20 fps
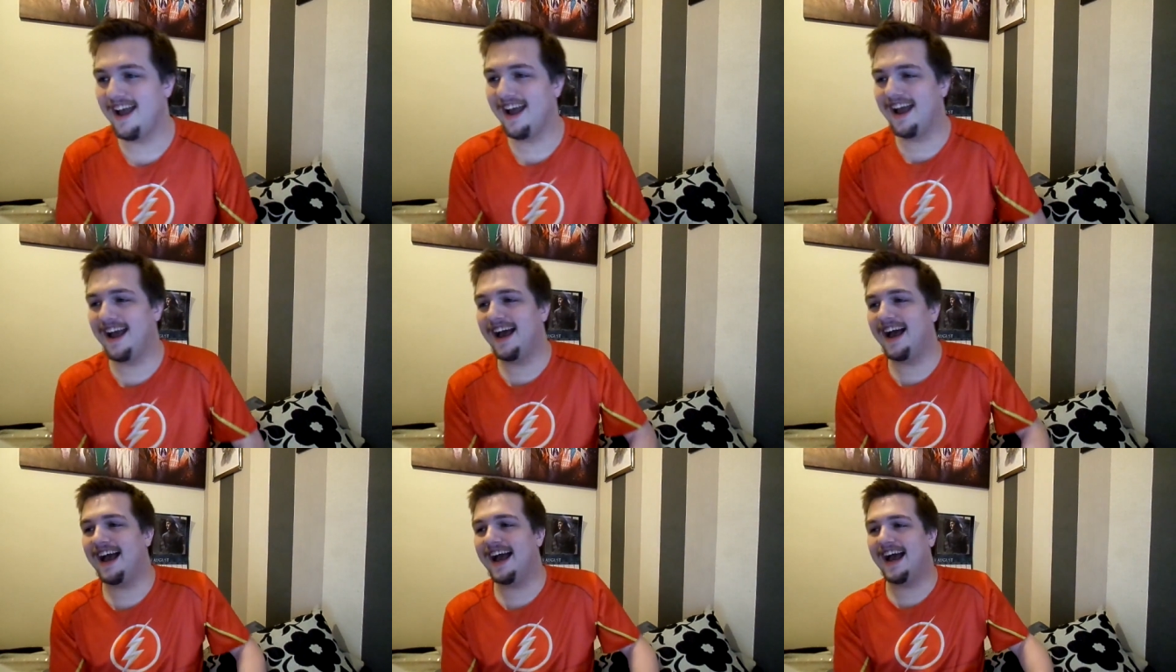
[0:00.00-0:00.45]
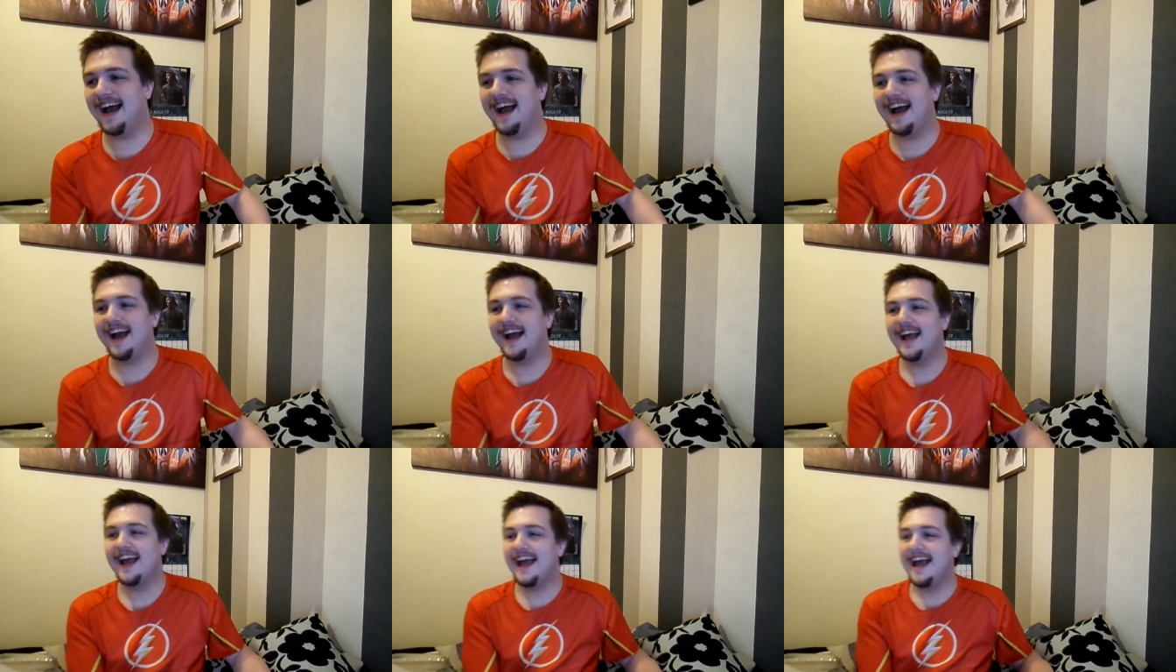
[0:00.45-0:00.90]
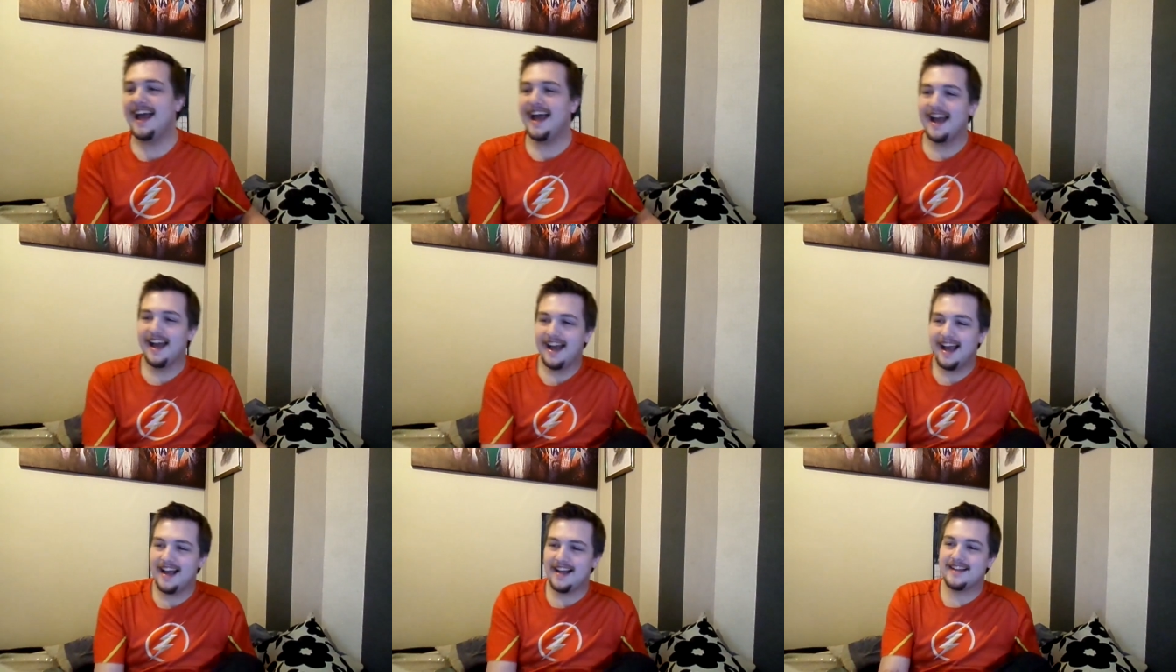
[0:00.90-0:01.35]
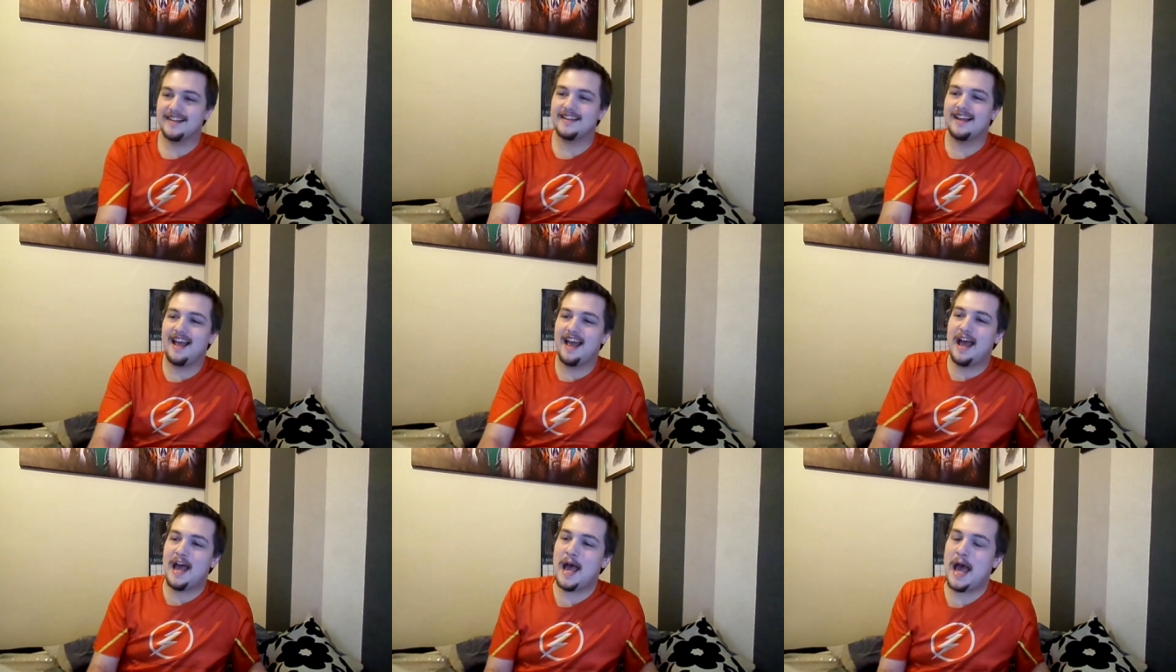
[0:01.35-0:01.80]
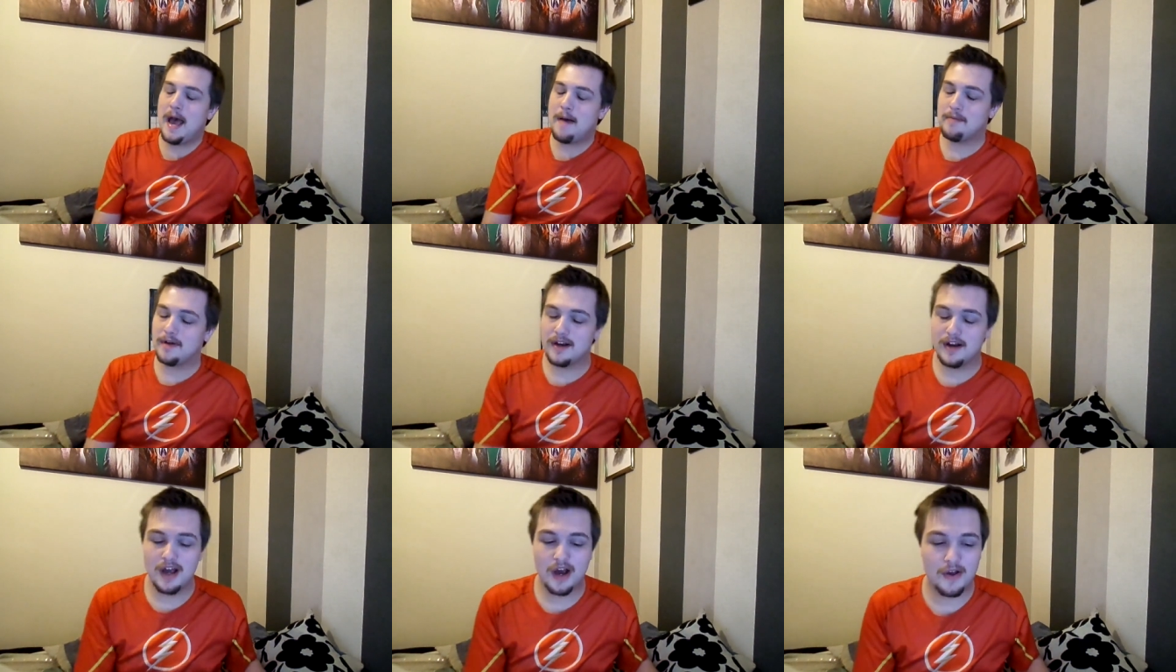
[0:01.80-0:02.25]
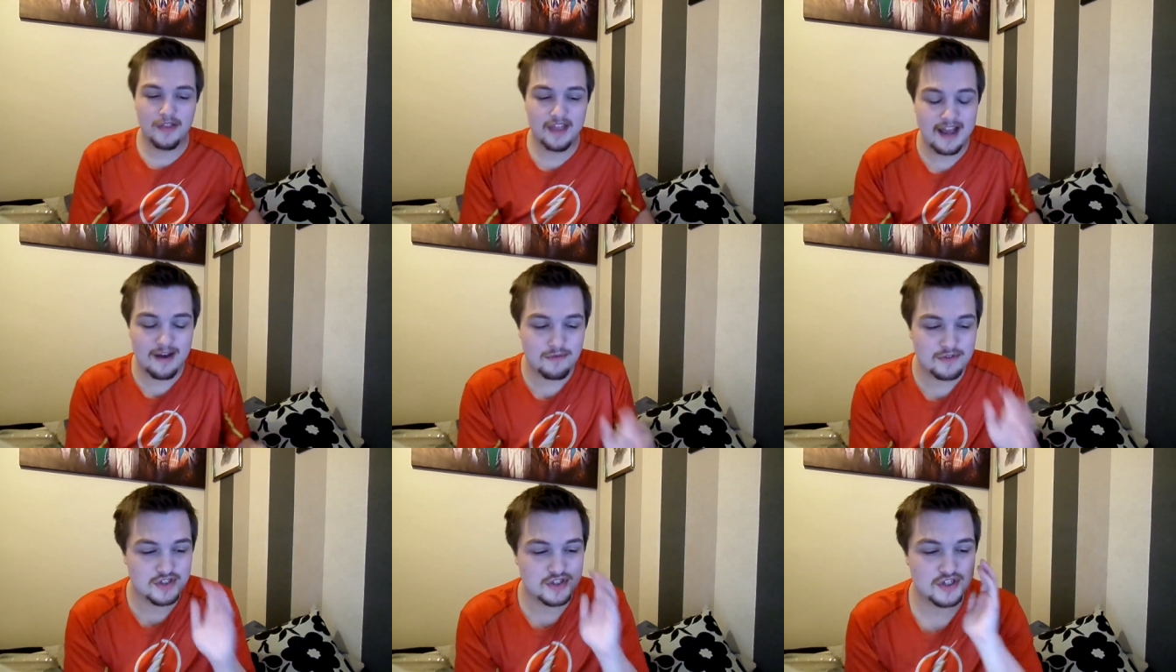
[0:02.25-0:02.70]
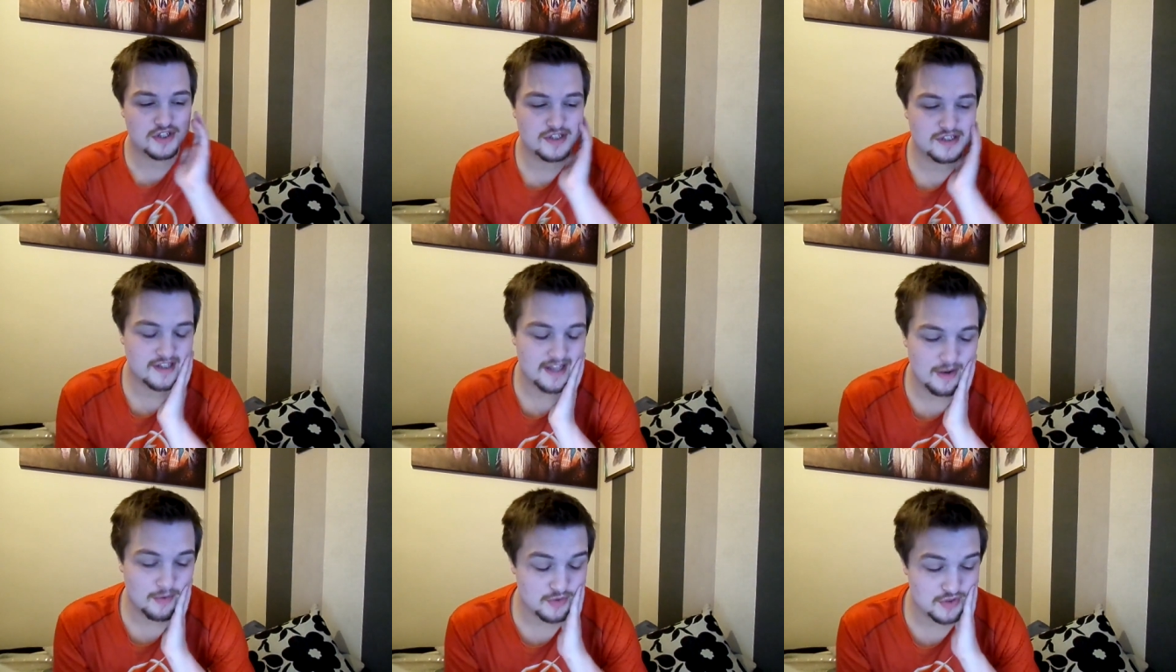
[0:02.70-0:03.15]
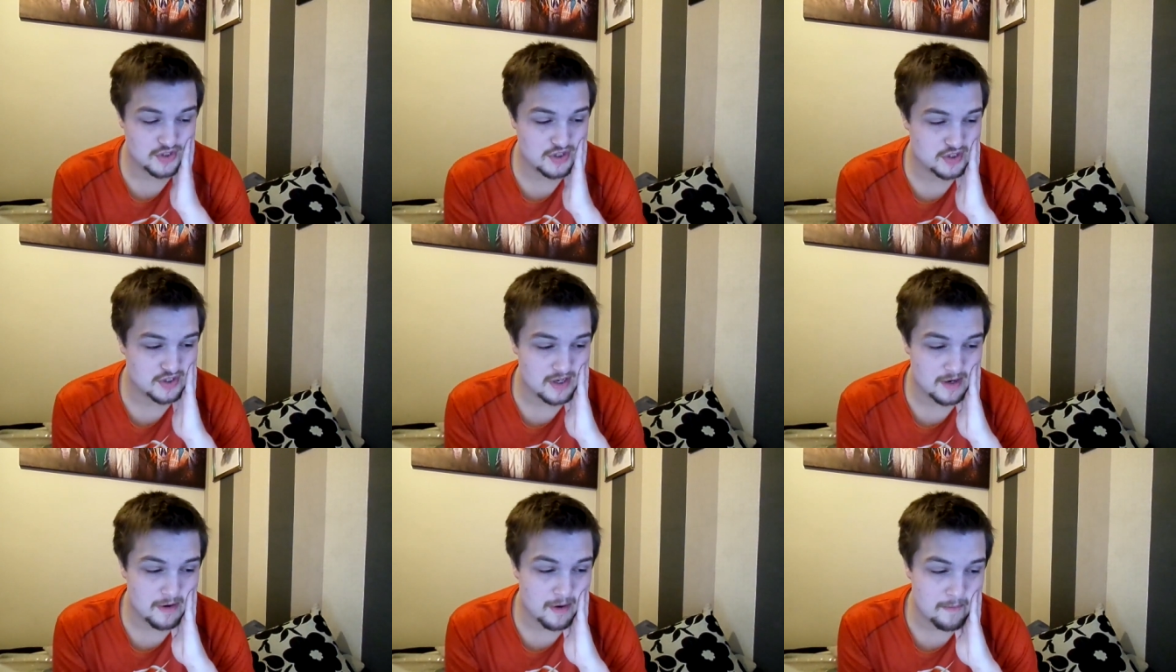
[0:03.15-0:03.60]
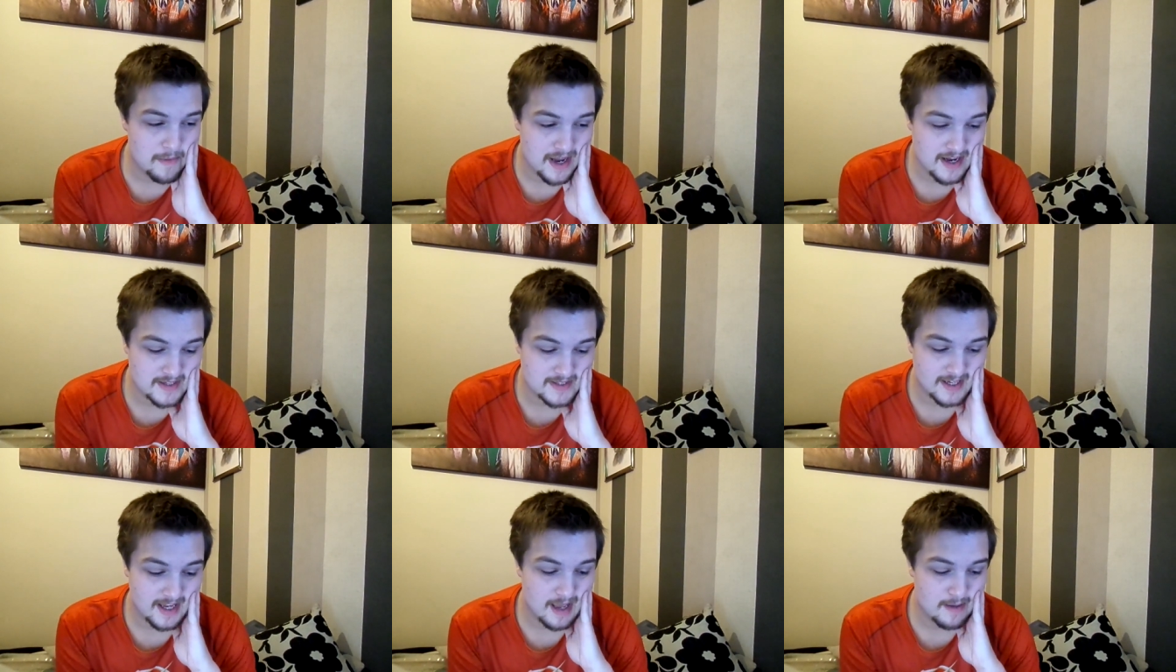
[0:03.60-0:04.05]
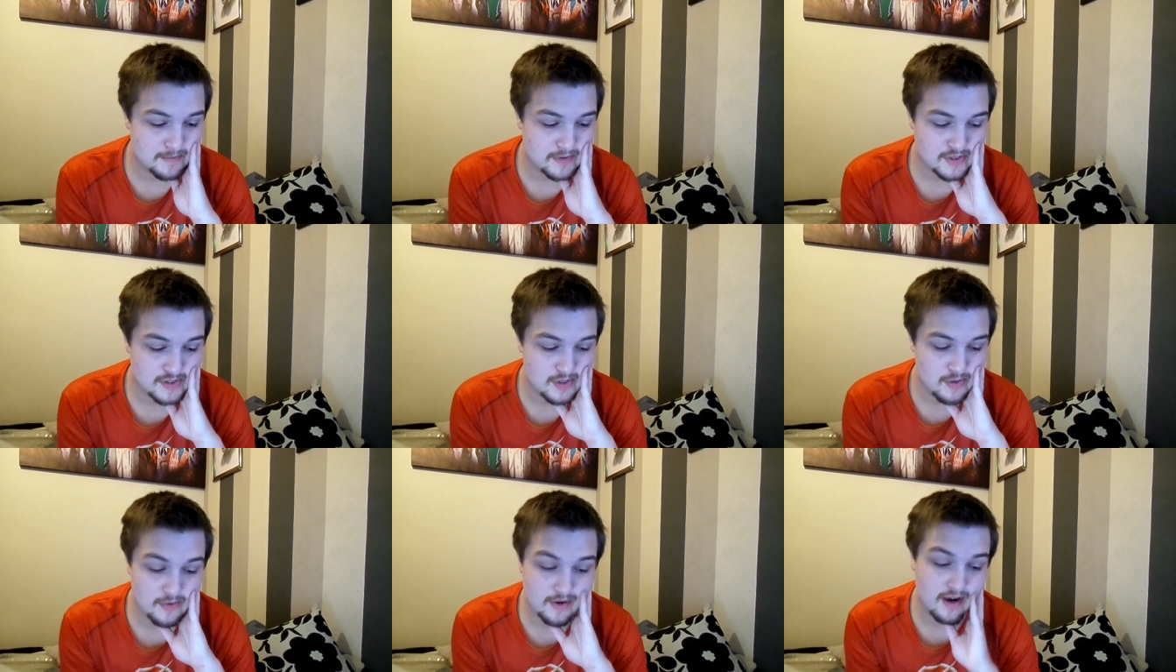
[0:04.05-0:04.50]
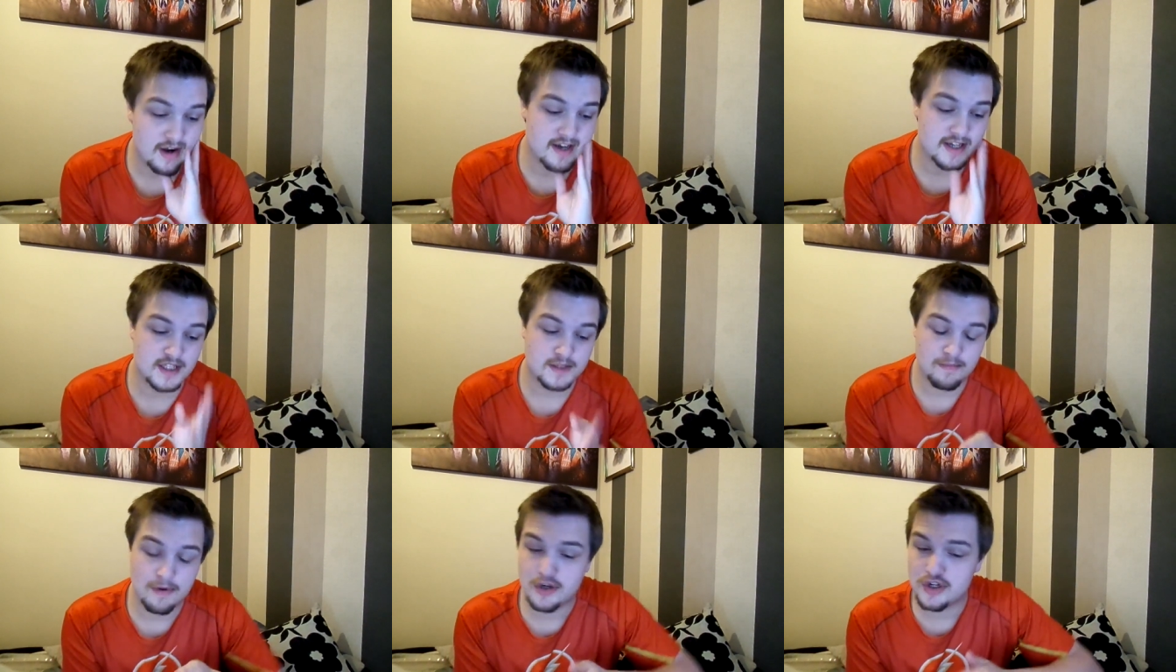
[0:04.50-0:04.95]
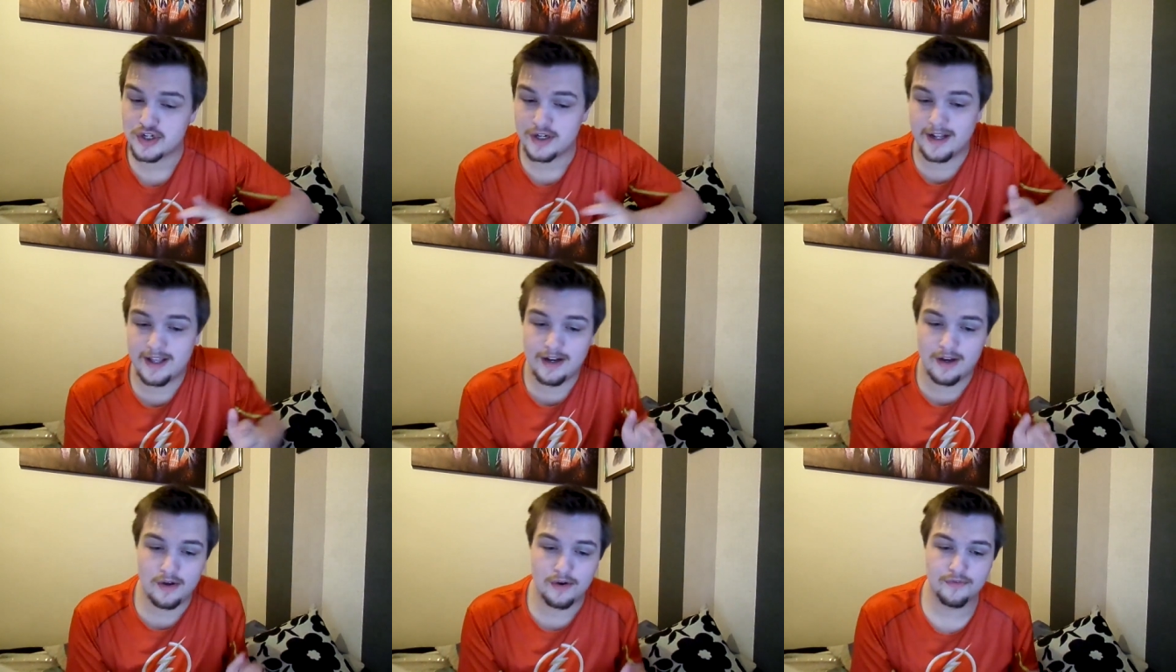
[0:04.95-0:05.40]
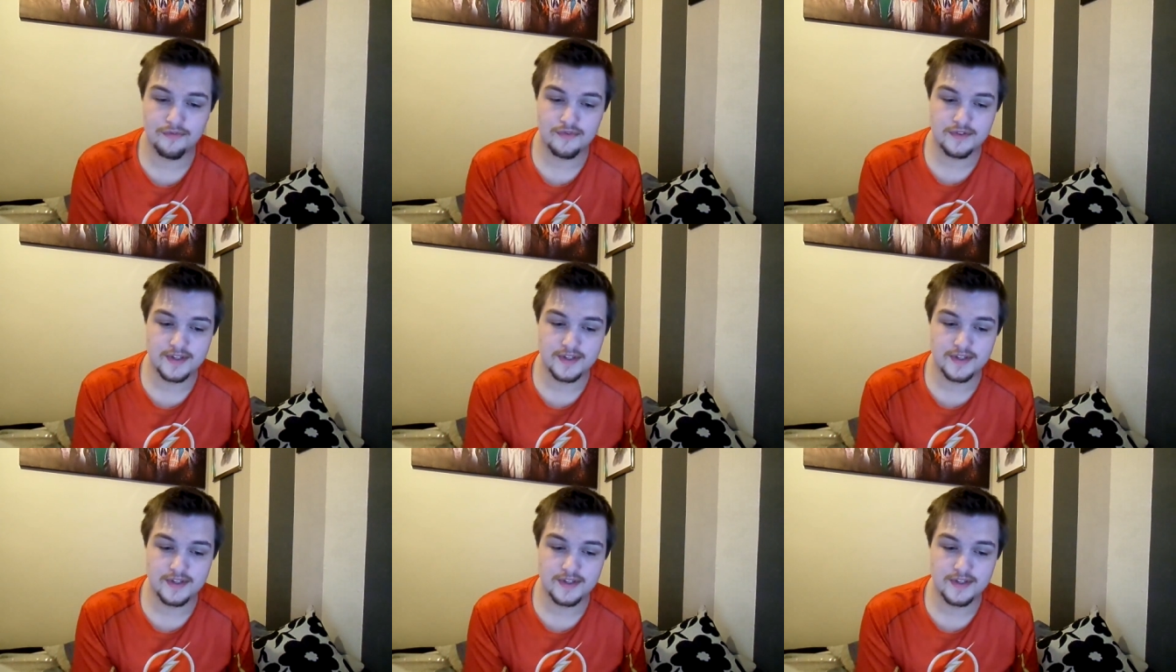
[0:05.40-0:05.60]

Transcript: uh, but no, that was just that was just an amazing episode. I especially loved...